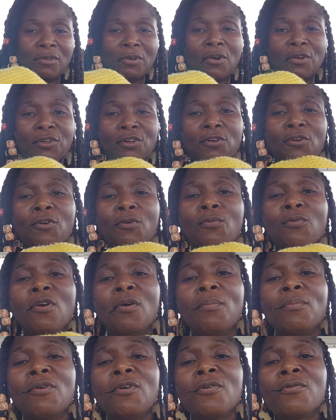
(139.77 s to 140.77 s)
We're gonna go
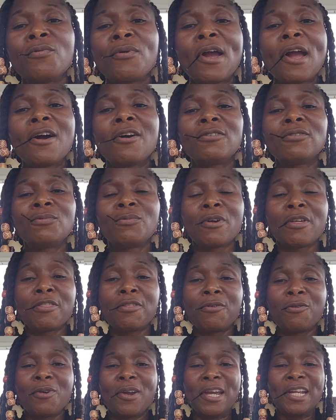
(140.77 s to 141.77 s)
one more round with
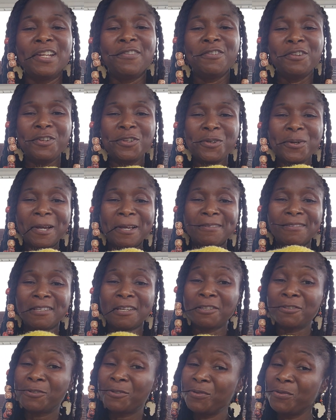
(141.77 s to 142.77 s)
green, even though I
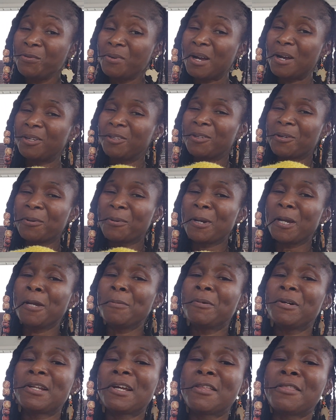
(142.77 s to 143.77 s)
said 2 rounds of
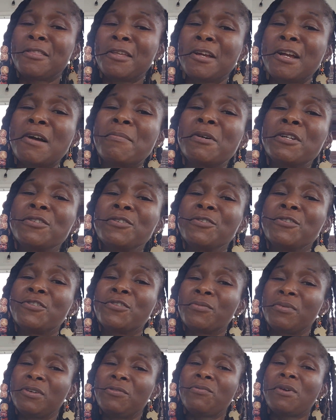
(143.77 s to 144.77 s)
green, but I think I'm gonna do
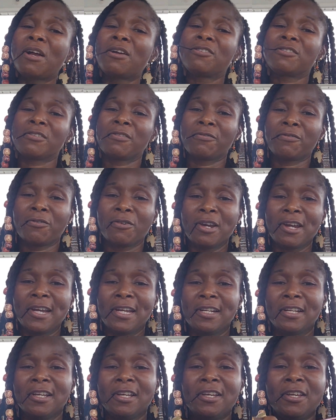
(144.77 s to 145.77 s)
3 rounds of
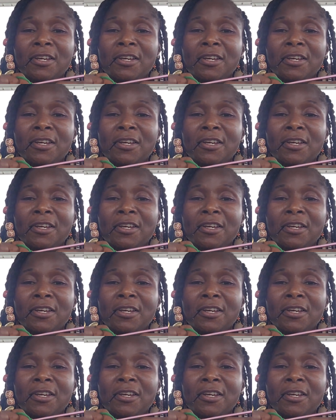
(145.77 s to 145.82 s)
green.